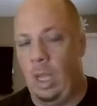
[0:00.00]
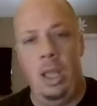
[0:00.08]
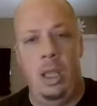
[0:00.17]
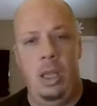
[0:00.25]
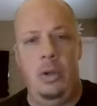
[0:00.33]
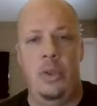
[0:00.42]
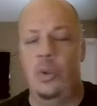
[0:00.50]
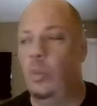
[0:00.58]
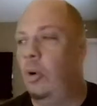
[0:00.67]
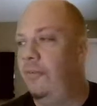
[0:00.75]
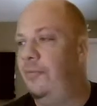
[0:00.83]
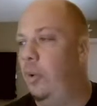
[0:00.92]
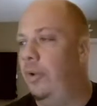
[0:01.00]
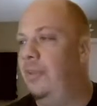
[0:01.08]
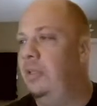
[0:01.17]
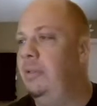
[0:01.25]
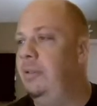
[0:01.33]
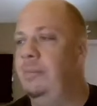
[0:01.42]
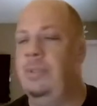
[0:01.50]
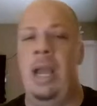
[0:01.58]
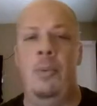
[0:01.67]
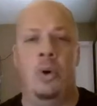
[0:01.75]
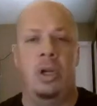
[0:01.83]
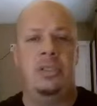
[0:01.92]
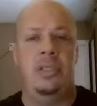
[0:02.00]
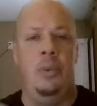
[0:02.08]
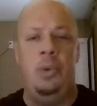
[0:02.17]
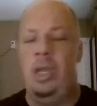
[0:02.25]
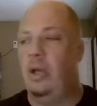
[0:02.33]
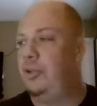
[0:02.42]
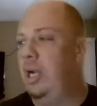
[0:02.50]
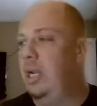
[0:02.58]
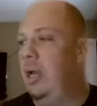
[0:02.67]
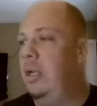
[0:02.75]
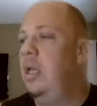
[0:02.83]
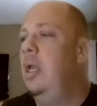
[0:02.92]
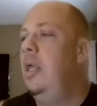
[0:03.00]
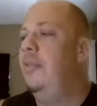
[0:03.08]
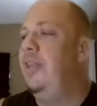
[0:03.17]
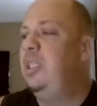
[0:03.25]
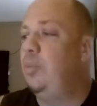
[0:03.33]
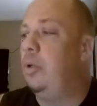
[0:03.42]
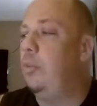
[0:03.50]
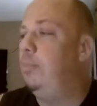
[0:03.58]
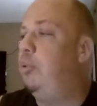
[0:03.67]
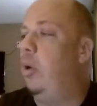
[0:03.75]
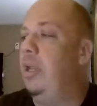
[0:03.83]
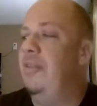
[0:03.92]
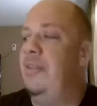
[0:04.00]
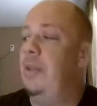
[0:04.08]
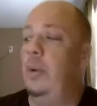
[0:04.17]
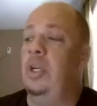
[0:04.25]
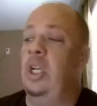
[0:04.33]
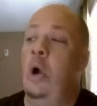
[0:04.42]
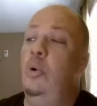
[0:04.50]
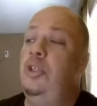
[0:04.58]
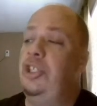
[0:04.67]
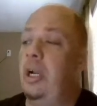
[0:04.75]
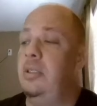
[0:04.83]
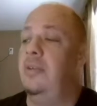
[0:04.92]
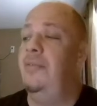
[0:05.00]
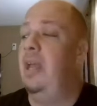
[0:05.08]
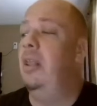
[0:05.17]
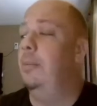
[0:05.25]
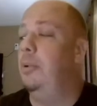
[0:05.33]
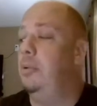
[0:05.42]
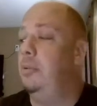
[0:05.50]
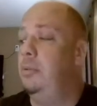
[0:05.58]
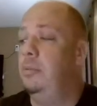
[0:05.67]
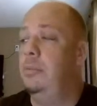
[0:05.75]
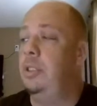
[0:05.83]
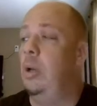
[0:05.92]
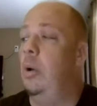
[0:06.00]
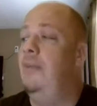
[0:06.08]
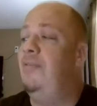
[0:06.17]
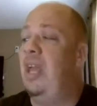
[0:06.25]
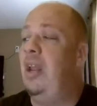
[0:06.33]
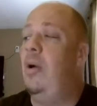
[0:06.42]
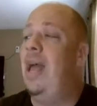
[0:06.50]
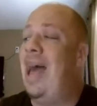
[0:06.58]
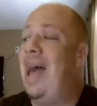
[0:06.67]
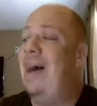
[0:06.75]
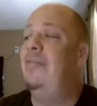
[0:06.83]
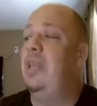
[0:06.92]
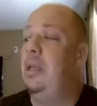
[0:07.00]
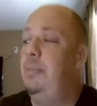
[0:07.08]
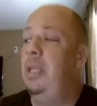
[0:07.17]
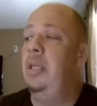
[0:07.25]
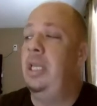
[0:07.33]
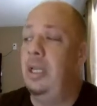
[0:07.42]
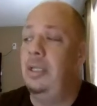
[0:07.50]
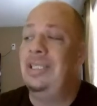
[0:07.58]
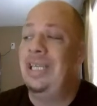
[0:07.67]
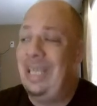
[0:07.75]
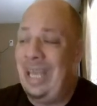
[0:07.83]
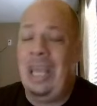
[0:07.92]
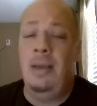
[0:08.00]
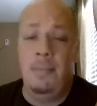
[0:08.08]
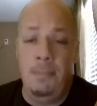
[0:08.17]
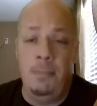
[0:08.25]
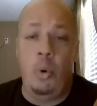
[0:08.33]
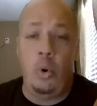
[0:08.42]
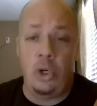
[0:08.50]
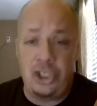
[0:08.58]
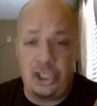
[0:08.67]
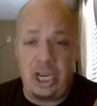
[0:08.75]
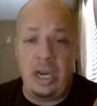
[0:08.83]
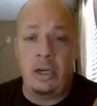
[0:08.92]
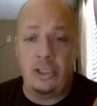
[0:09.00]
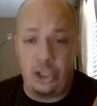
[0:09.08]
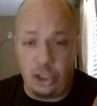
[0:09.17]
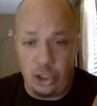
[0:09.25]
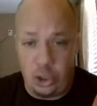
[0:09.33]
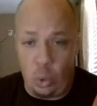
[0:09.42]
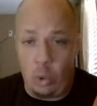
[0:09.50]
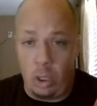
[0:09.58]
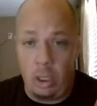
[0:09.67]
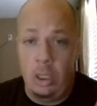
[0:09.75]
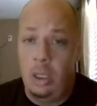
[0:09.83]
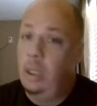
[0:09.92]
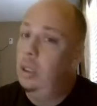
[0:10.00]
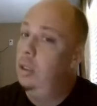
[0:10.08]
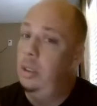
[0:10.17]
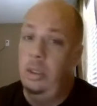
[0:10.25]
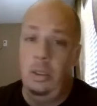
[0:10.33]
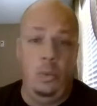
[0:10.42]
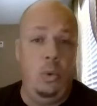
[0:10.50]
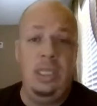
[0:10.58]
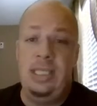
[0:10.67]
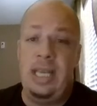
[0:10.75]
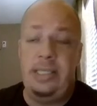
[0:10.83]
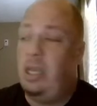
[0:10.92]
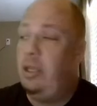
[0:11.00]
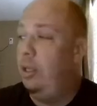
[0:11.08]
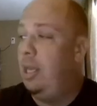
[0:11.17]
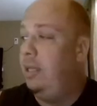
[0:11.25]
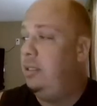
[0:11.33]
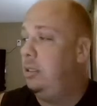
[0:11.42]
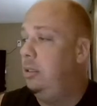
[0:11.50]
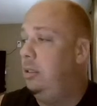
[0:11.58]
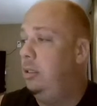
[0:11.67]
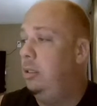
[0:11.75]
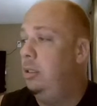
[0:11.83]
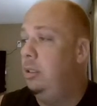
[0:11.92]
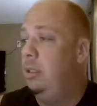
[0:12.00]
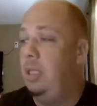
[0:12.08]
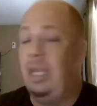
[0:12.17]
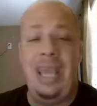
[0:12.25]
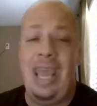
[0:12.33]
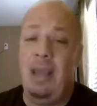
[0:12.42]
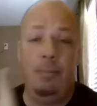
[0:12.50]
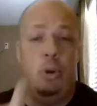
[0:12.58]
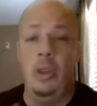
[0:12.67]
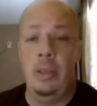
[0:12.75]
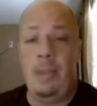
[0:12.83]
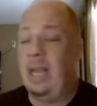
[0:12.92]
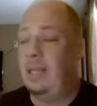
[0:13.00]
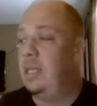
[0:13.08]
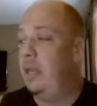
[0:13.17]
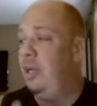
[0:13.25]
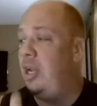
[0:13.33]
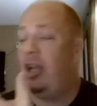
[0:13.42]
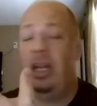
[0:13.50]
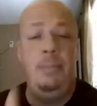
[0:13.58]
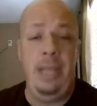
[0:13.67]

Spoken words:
I don't know the word for it, the networks that we all trade on. This one reported that there were no shares available. So if they don't have the ability to get more shares to short, what does that tell you guys? They can't pull it back down. They're not going to be